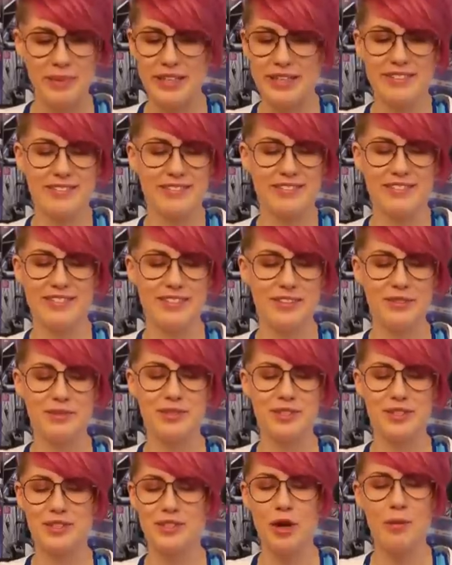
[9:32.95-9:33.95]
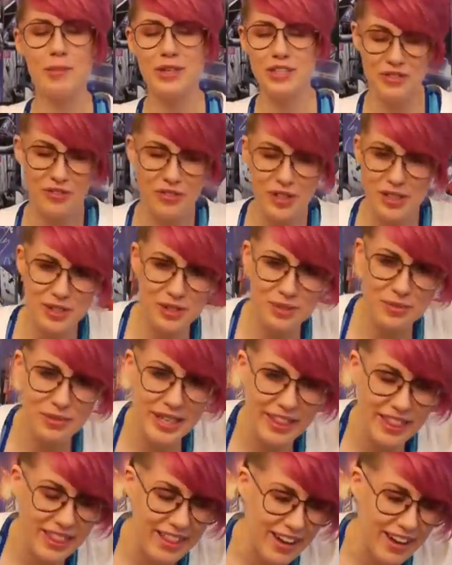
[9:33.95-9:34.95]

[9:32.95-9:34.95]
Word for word: I mean, he was so much fun to read